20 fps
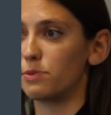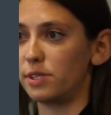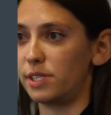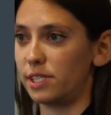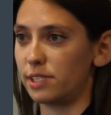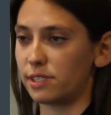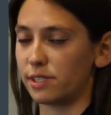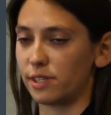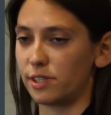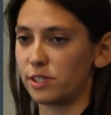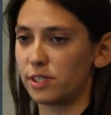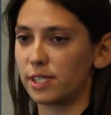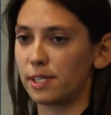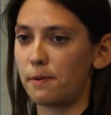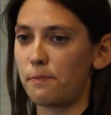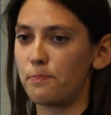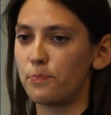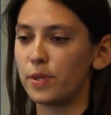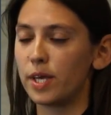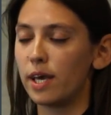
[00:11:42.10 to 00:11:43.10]
with dessert.
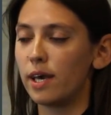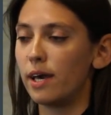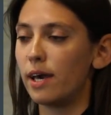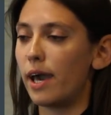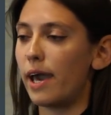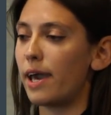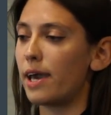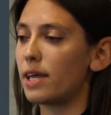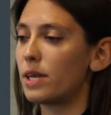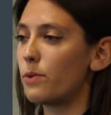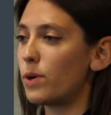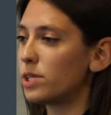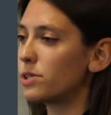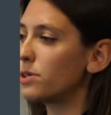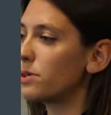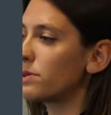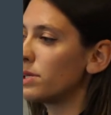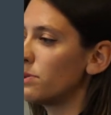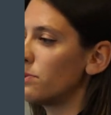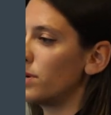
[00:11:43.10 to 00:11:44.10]
And what
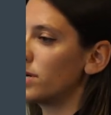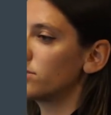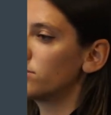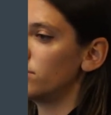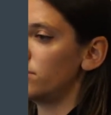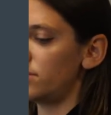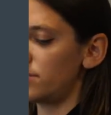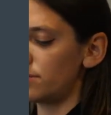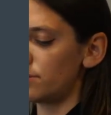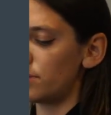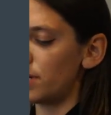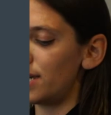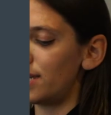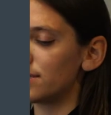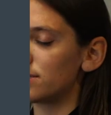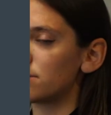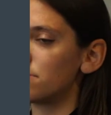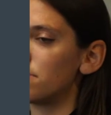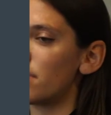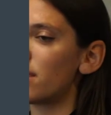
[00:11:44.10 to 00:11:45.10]
you'll want to do
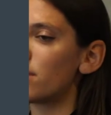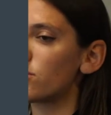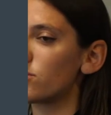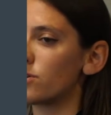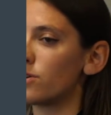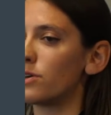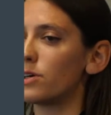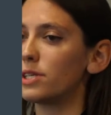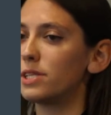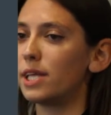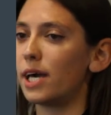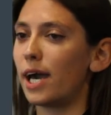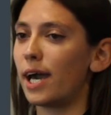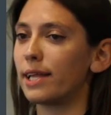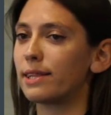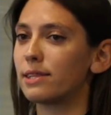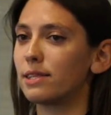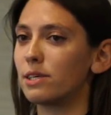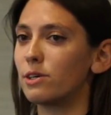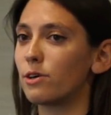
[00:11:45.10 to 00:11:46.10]
is make sure
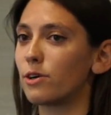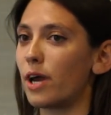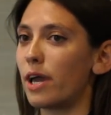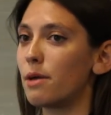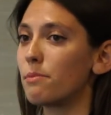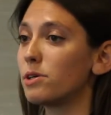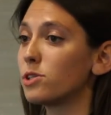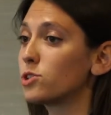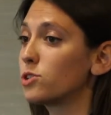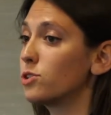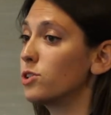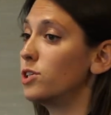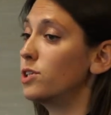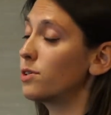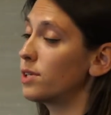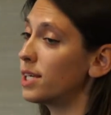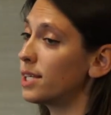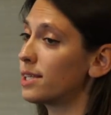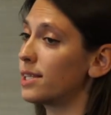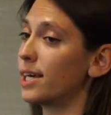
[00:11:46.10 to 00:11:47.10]
that you're able to
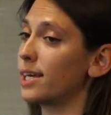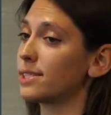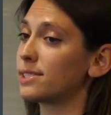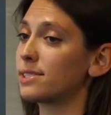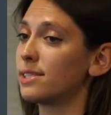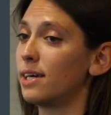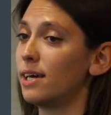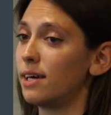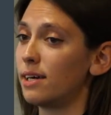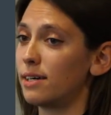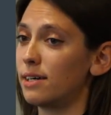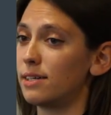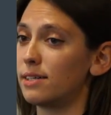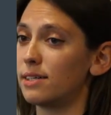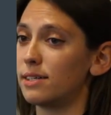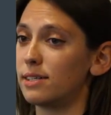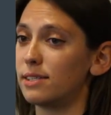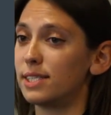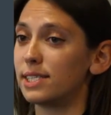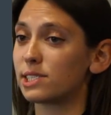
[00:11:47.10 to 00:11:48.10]
unit test
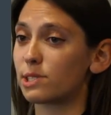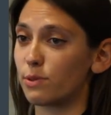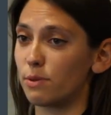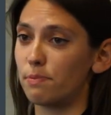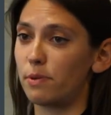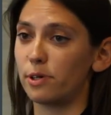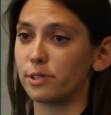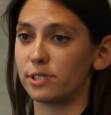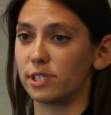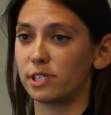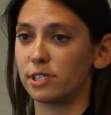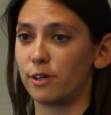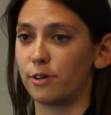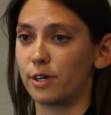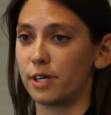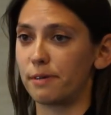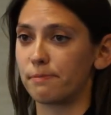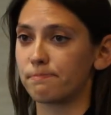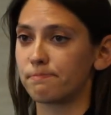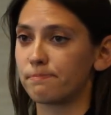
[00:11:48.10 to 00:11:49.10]
this repository.